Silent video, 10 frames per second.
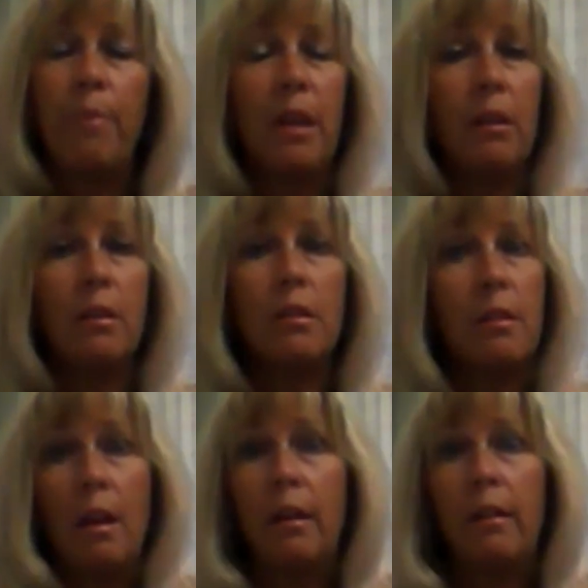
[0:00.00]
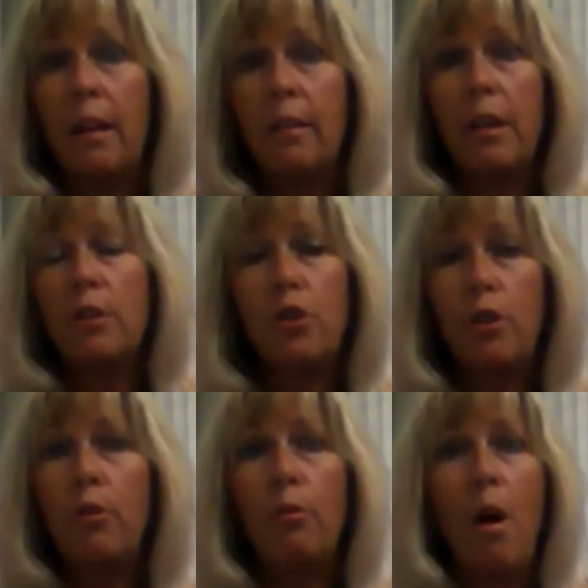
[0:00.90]
because unless
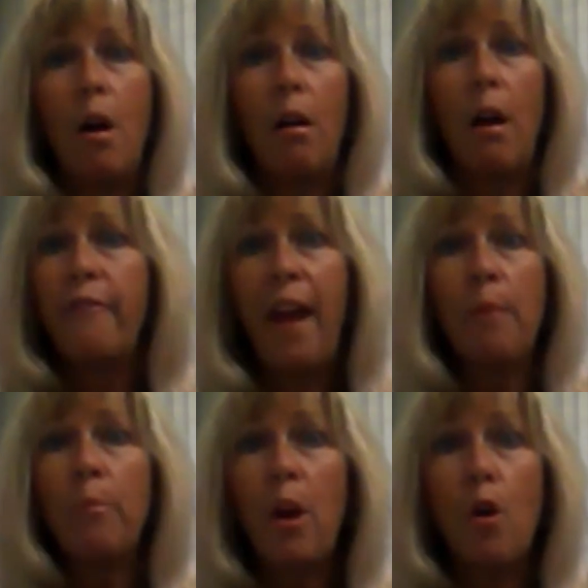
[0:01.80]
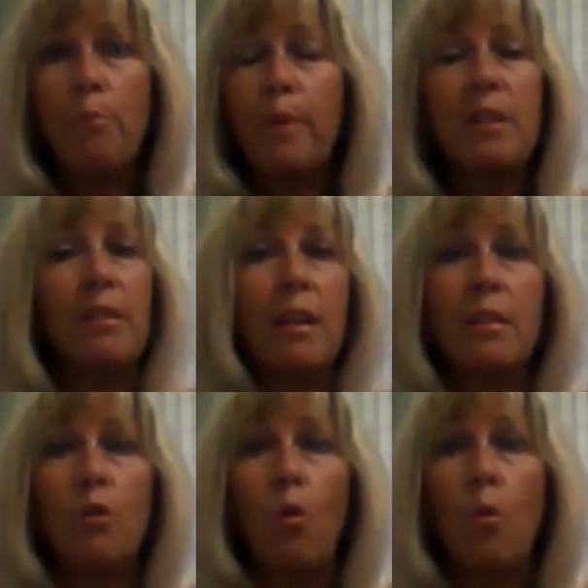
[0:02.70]
you are a family-owned
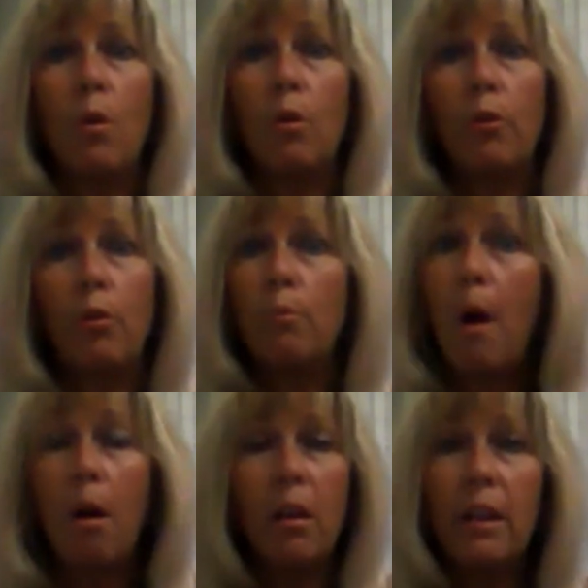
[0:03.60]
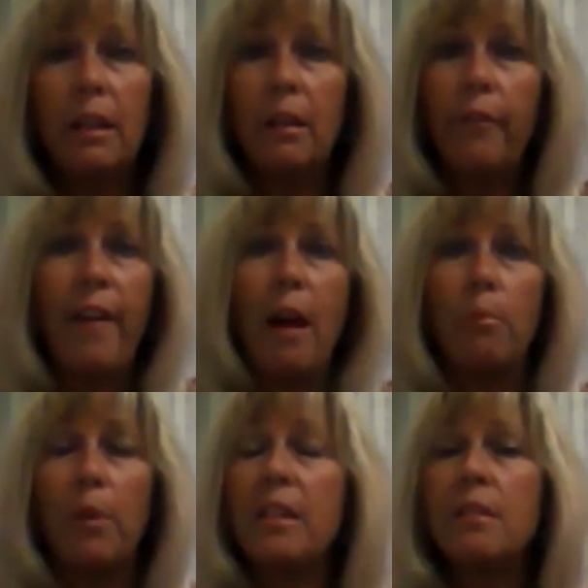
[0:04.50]
business or you're marketing to
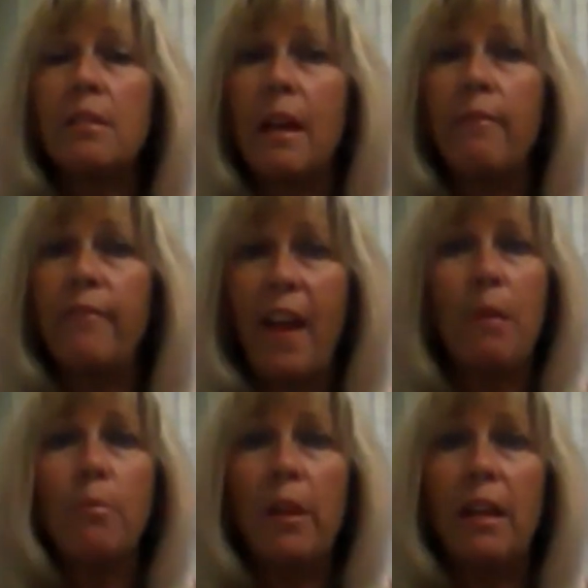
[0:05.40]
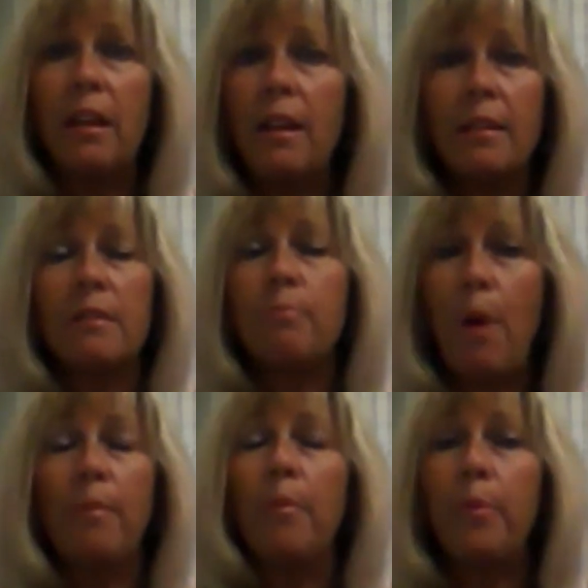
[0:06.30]
families, then family is
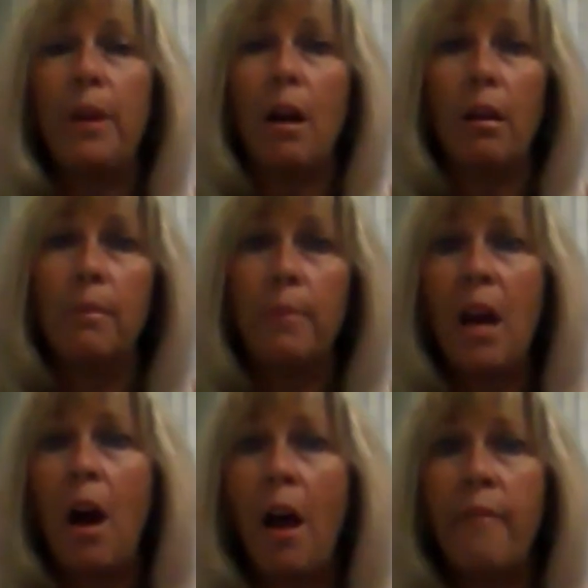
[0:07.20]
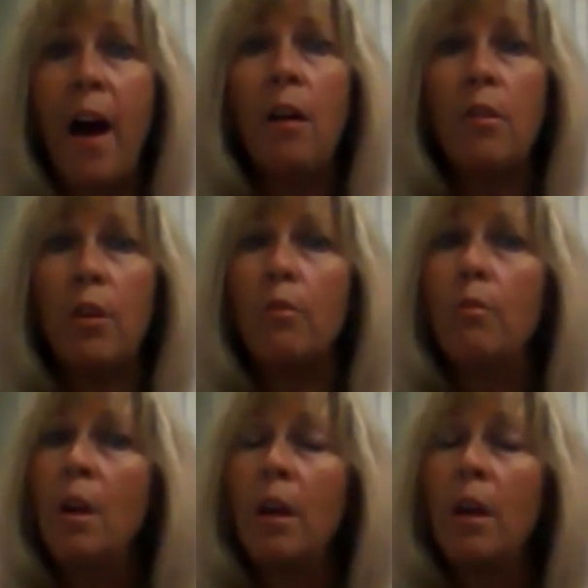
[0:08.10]
probably not going to be a high value